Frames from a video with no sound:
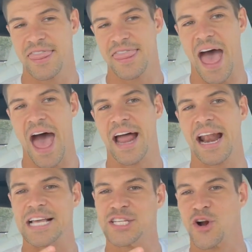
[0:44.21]
that
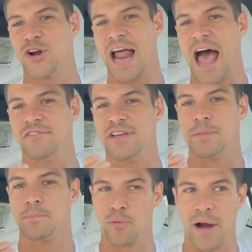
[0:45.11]
I started having
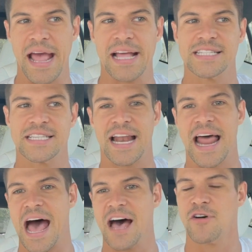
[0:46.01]
brands that
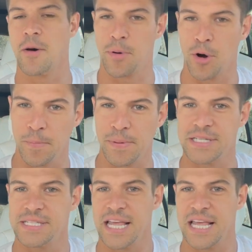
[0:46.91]
have a purpose